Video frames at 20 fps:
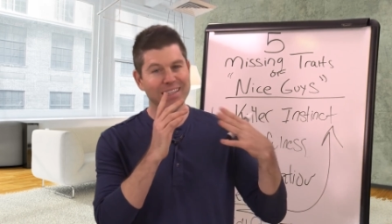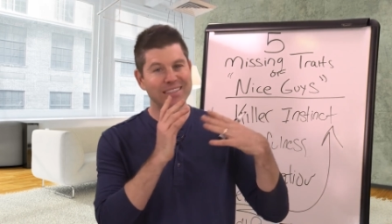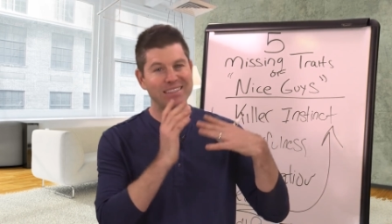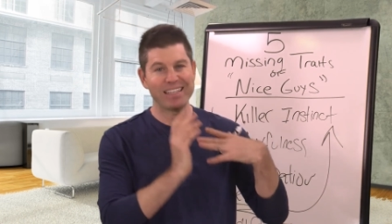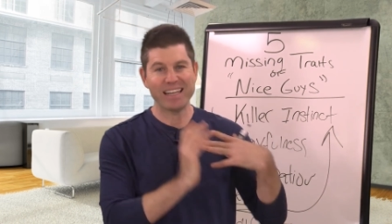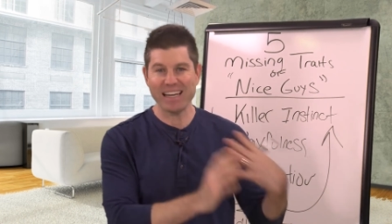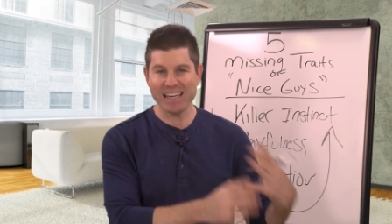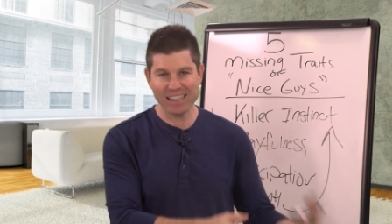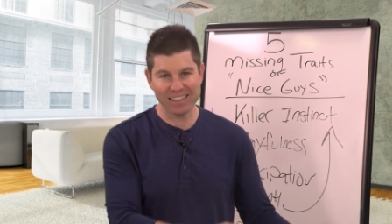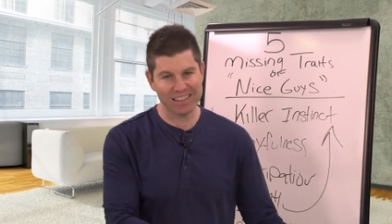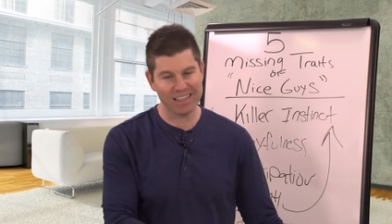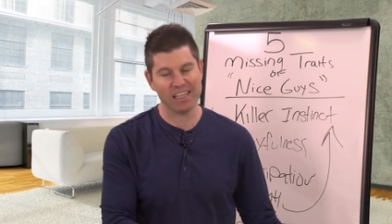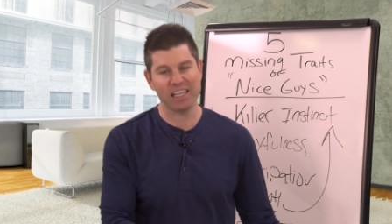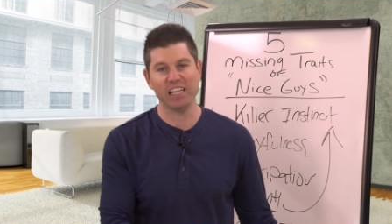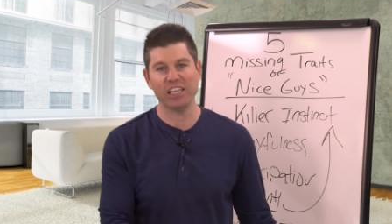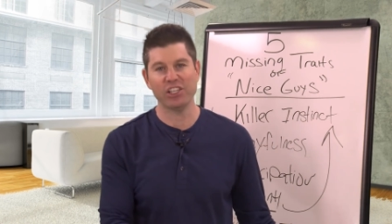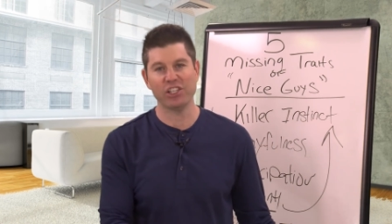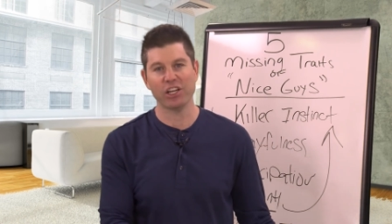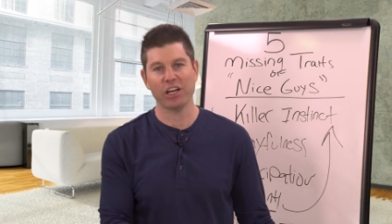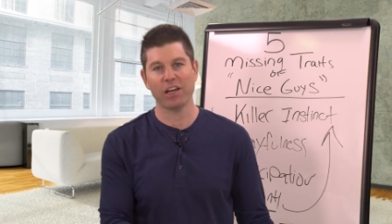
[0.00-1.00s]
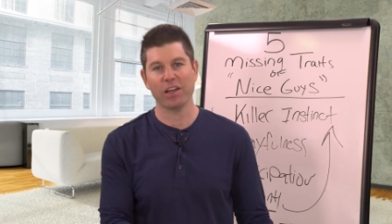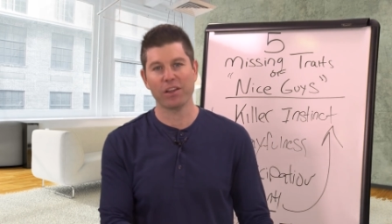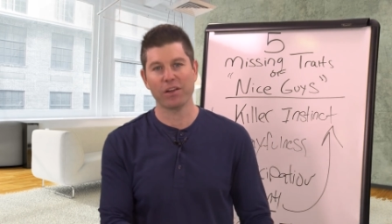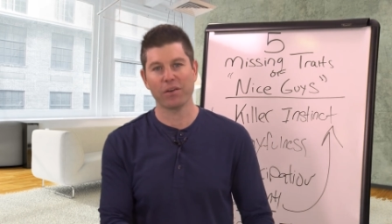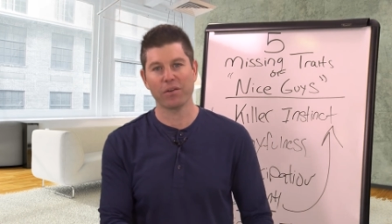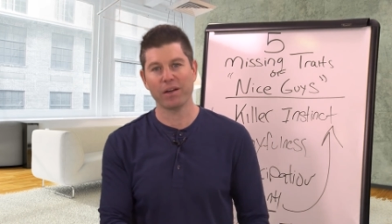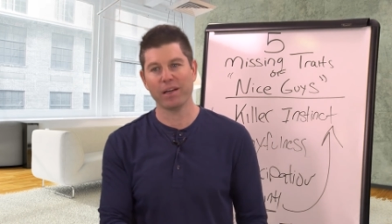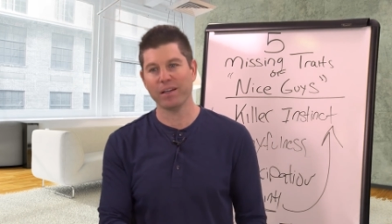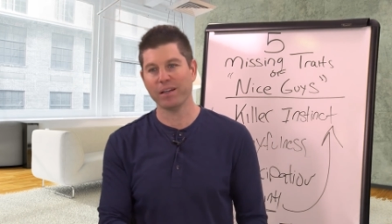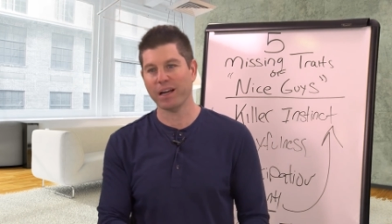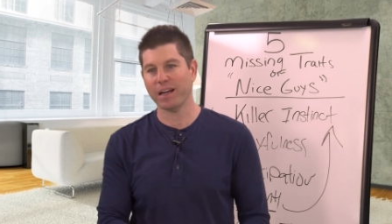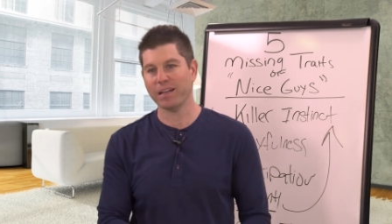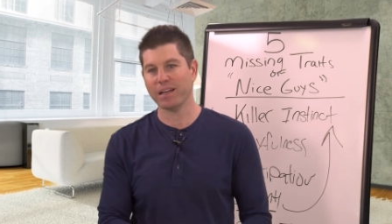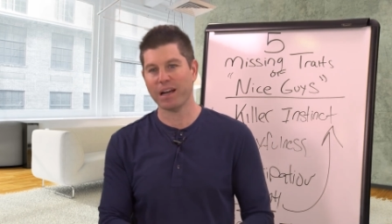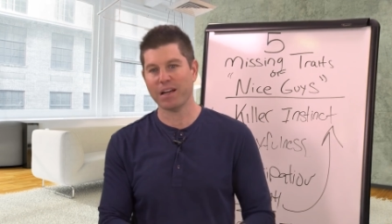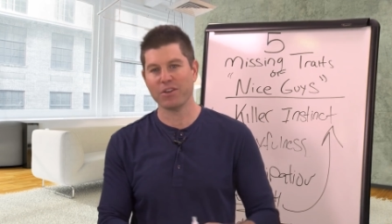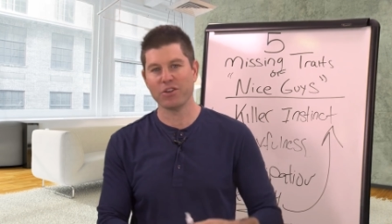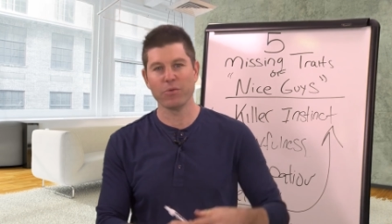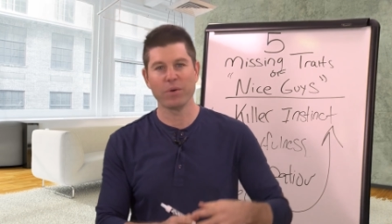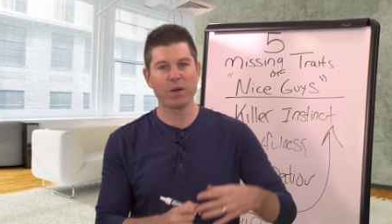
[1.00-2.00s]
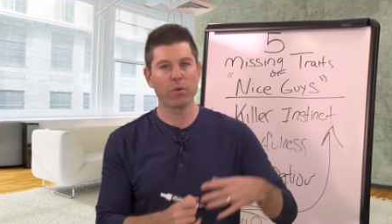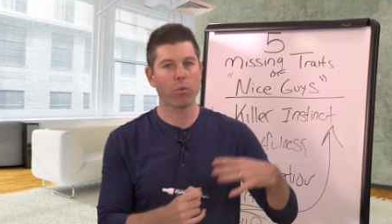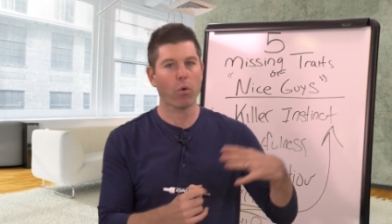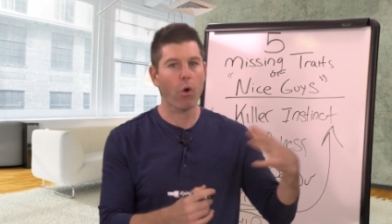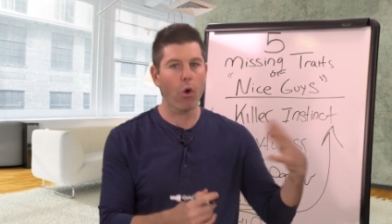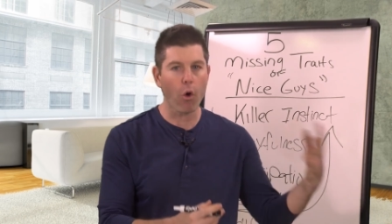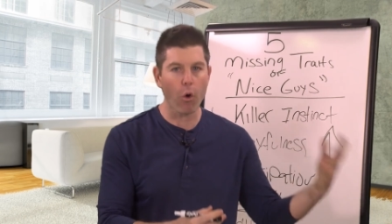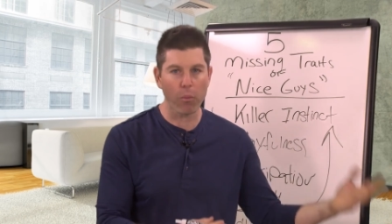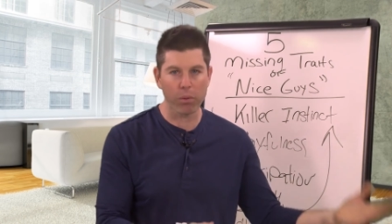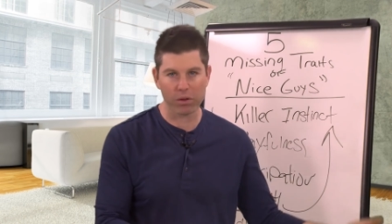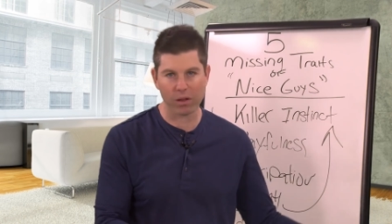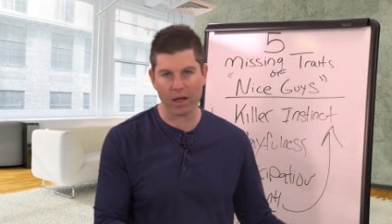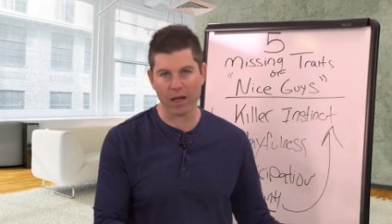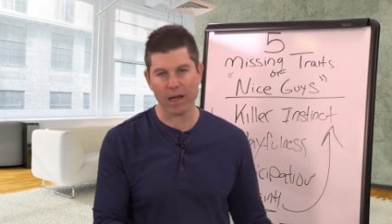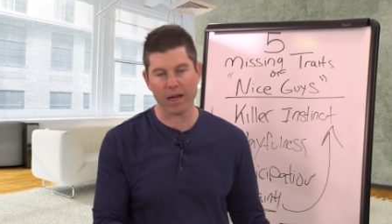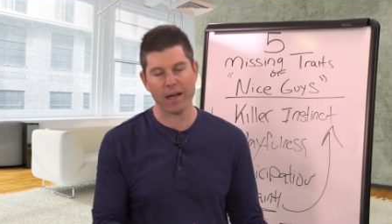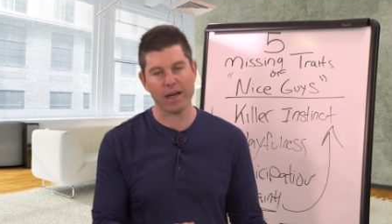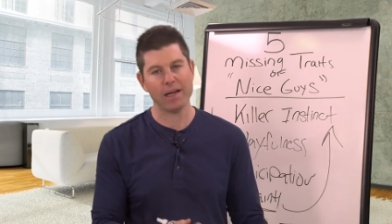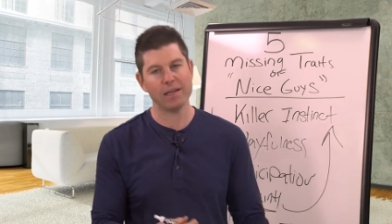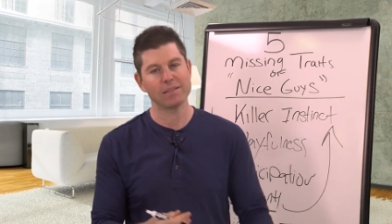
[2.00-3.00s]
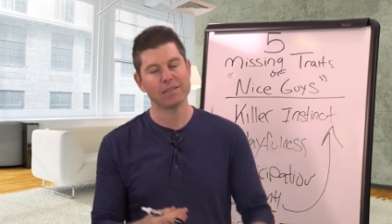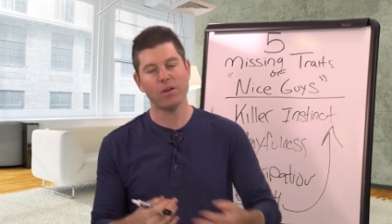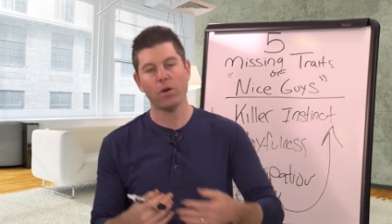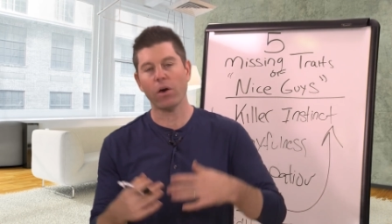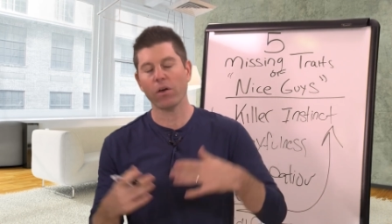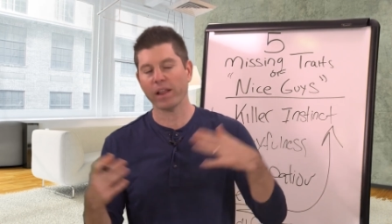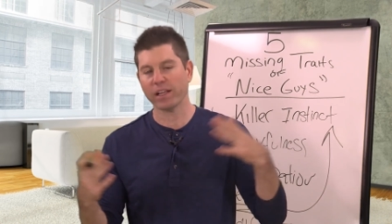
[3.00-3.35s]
teasing each other and, and, and doing role plays and all